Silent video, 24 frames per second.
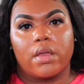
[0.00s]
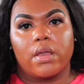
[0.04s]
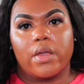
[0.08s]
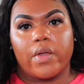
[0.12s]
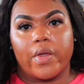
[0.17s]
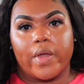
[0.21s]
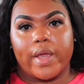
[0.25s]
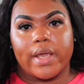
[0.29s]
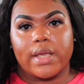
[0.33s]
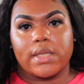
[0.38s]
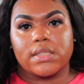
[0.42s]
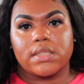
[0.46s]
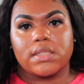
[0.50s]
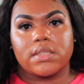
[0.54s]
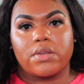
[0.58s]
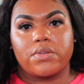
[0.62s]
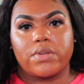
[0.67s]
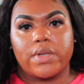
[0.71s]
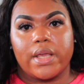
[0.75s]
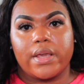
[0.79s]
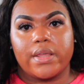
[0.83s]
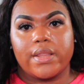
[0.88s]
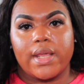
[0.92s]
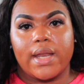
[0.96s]
Alright, so
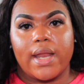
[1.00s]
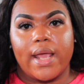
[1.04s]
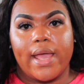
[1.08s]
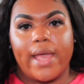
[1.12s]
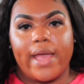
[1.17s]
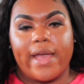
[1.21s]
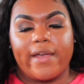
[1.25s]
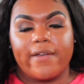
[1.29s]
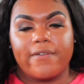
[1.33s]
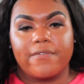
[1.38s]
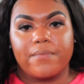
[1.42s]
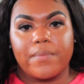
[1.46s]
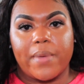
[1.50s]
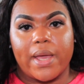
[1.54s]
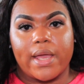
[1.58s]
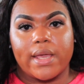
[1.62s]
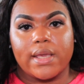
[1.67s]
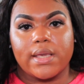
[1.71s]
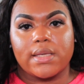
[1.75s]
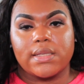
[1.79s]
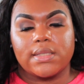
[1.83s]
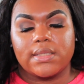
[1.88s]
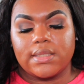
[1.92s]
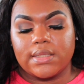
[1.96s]
now that I have
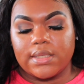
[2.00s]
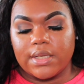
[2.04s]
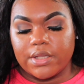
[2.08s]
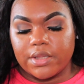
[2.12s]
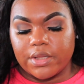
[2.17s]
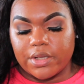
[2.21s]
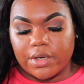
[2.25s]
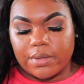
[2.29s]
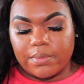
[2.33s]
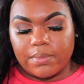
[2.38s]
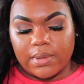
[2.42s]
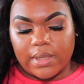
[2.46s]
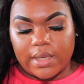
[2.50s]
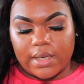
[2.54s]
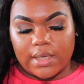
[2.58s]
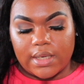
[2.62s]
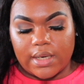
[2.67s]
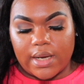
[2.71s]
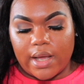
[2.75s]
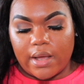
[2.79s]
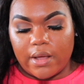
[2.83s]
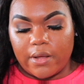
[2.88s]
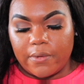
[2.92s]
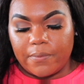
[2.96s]
my concealer
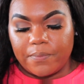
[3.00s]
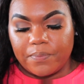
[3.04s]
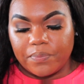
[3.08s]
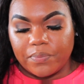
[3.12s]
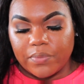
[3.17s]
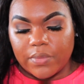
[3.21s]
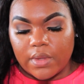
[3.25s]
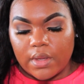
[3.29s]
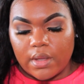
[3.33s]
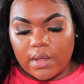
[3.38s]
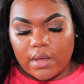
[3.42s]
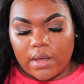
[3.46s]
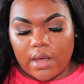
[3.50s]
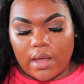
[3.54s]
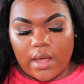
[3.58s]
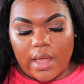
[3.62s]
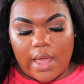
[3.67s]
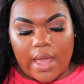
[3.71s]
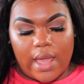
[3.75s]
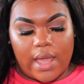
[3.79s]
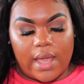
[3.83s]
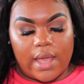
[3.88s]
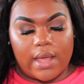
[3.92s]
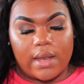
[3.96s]
blended out
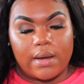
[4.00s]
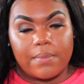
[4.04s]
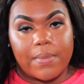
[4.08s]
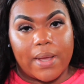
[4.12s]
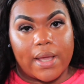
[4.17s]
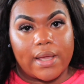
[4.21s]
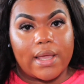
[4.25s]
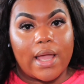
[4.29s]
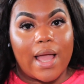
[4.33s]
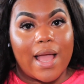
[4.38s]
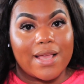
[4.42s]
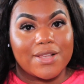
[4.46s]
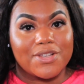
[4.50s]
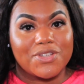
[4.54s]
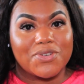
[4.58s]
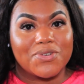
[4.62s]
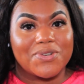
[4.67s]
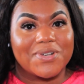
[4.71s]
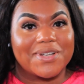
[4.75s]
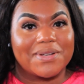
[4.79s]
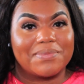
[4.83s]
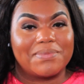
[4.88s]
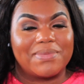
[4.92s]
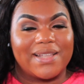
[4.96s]
and my
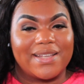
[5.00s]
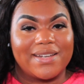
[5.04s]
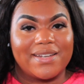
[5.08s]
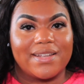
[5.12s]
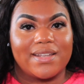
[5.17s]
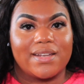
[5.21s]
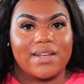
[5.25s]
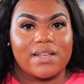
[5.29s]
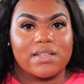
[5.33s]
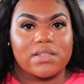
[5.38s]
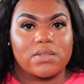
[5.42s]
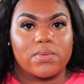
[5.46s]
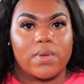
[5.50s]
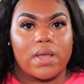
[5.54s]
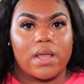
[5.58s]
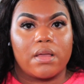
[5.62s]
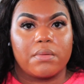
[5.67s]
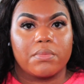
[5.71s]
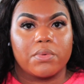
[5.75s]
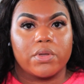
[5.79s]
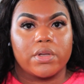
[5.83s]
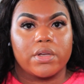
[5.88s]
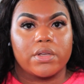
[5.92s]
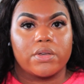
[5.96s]
contour blended as well,
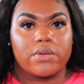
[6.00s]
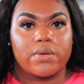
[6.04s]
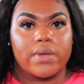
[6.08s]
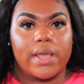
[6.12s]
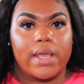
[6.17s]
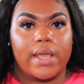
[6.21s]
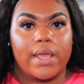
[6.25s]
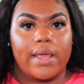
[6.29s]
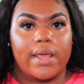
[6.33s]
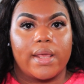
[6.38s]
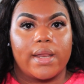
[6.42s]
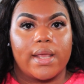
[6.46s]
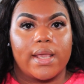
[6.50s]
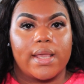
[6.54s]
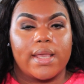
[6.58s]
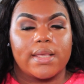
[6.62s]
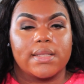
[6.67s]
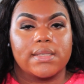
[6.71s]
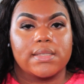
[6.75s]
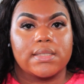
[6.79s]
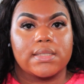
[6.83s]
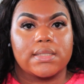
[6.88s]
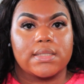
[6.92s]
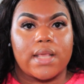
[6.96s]
I'm going to go ahead
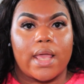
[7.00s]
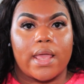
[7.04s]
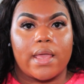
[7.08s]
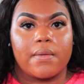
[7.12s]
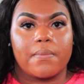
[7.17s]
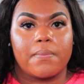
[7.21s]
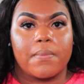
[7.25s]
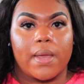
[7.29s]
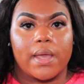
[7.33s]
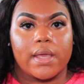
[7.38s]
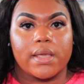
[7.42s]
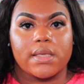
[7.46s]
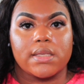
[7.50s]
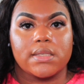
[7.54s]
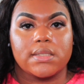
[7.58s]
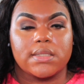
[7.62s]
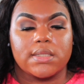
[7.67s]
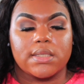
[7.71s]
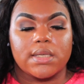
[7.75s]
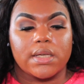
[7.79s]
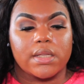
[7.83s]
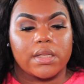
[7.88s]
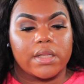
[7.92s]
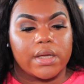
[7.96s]
and set my
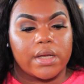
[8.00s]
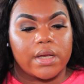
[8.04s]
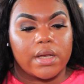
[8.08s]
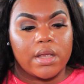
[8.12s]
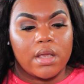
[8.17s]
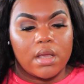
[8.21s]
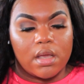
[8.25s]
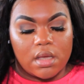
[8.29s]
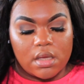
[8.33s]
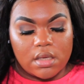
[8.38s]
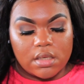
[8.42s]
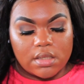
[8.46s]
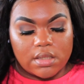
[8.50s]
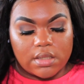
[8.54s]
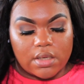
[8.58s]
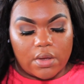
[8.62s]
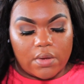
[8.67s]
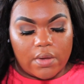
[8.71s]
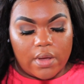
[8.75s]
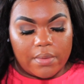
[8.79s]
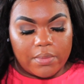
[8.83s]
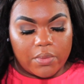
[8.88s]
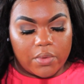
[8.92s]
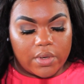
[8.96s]
concealer.
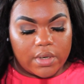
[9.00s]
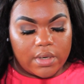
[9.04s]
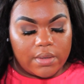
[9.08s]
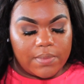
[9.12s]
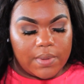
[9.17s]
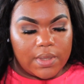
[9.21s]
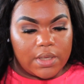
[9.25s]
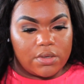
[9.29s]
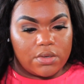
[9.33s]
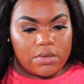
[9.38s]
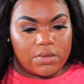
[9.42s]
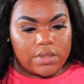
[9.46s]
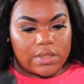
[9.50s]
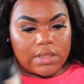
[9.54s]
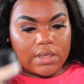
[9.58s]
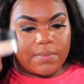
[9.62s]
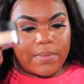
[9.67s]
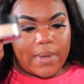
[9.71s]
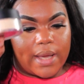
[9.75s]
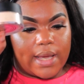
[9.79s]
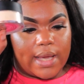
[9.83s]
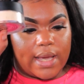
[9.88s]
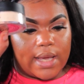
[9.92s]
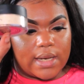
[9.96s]
So I'm going to be using
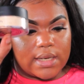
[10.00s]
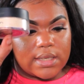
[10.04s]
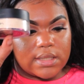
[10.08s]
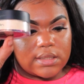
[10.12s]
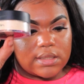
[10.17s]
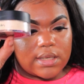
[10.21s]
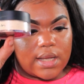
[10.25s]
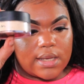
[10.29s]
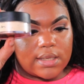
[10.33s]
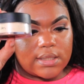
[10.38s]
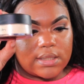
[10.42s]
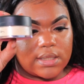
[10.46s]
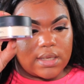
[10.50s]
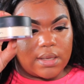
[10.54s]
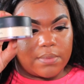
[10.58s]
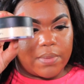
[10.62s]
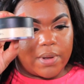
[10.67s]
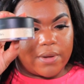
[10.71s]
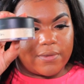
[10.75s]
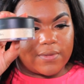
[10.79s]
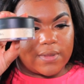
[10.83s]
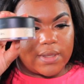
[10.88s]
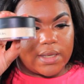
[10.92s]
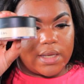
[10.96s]
my Anastasia
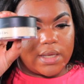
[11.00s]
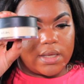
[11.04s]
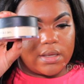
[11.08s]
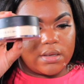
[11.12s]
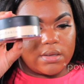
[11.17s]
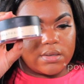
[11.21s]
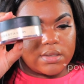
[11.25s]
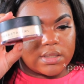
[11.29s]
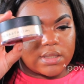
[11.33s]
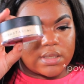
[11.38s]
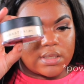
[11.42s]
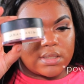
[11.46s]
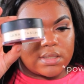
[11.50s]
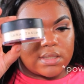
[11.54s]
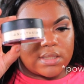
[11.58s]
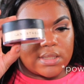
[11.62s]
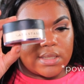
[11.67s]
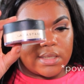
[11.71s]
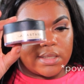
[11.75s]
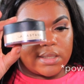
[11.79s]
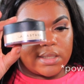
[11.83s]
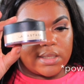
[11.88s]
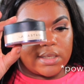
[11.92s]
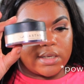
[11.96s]
Beverly Hills
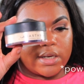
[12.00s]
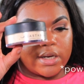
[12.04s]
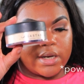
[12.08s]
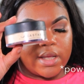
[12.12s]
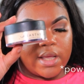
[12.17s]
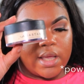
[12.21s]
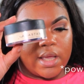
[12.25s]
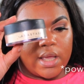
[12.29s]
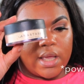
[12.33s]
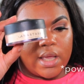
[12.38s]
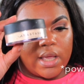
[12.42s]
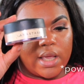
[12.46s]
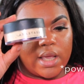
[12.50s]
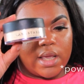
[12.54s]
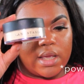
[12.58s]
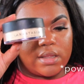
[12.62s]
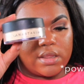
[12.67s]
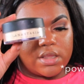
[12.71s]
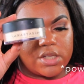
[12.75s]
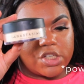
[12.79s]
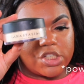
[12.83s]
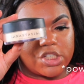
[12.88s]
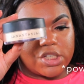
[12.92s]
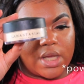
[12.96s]
concealer
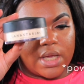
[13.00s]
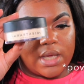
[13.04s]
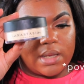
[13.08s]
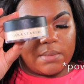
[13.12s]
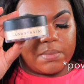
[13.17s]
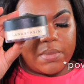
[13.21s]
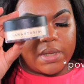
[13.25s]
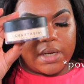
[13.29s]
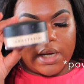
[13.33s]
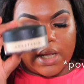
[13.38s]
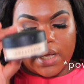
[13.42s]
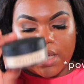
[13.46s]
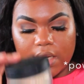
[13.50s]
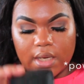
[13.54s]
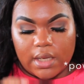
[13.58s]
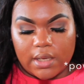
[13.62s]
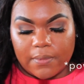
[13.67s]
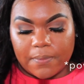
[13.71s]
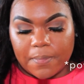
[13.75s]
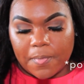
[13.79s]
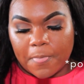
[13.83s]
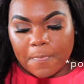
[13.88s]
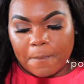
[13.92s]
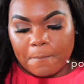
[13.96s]
in the shade
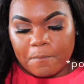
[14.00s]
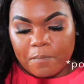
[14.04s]
Banana.